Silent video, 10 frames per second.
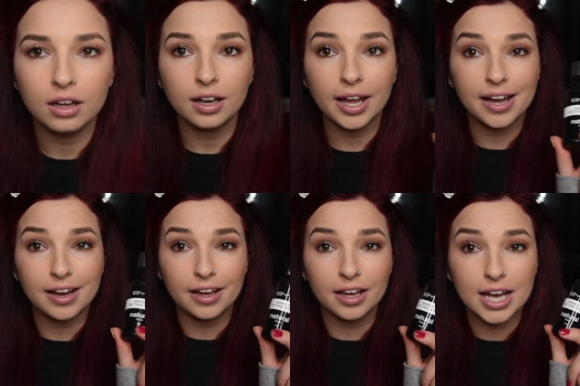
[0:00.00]
Like,
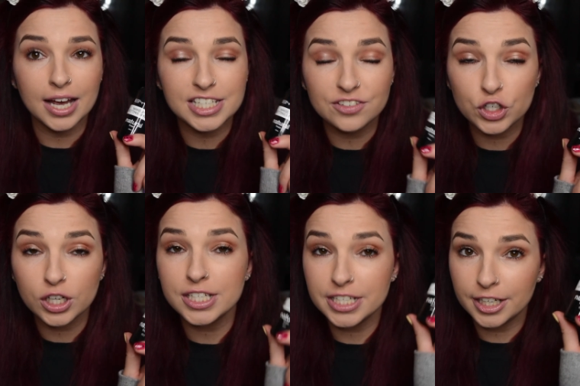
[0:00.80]
a seven
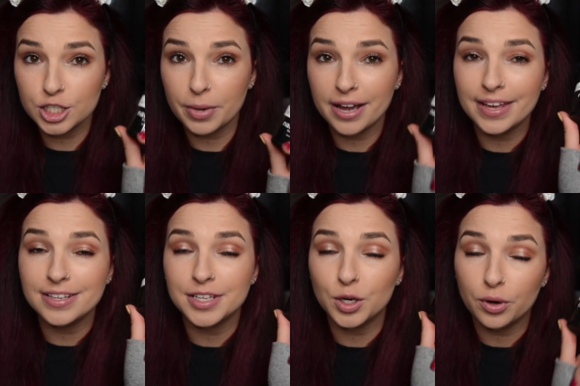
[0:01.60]
dollar setting spray that
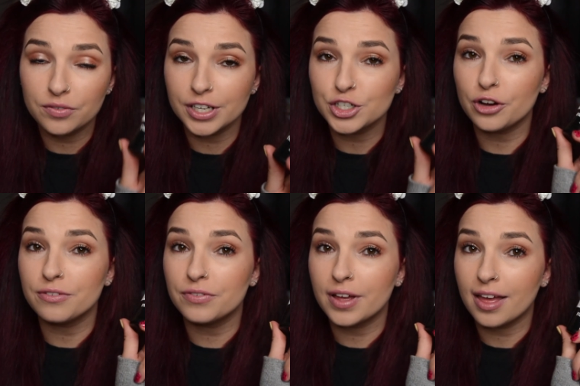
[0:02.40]
is the equivalent
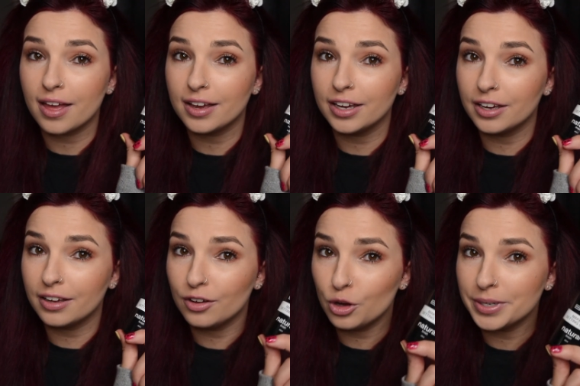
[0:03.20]
of
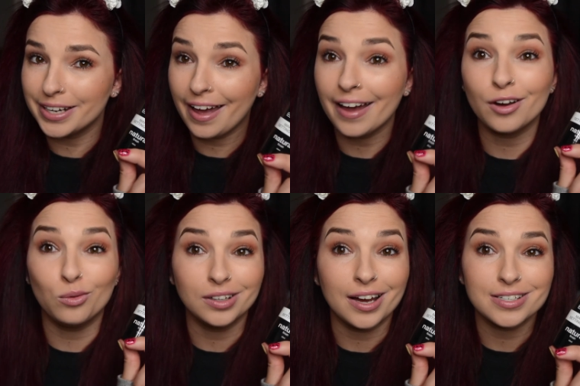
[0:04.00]
Urban Decay
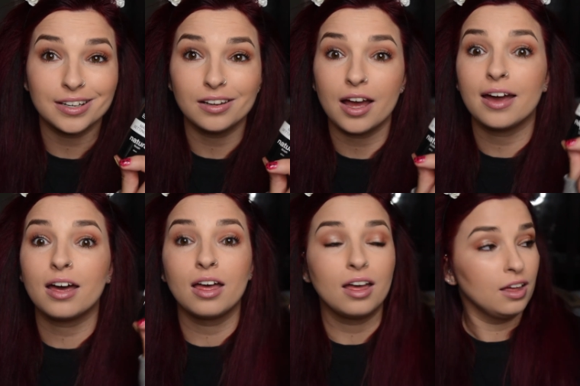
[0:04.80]
All Nighter. Like,